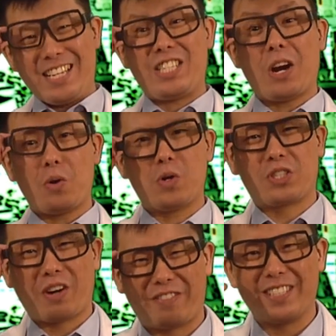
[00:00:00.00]
Star
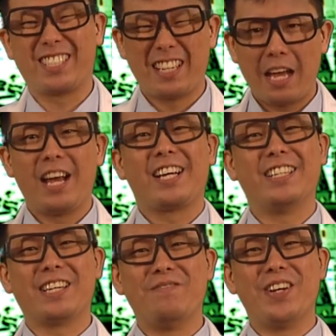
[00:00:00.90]
Wars reference,
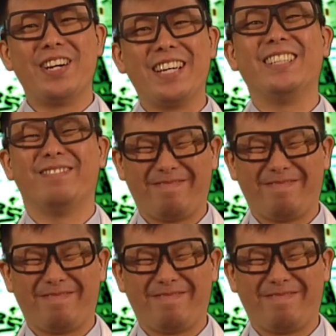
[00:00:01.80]
because I'm nerdy.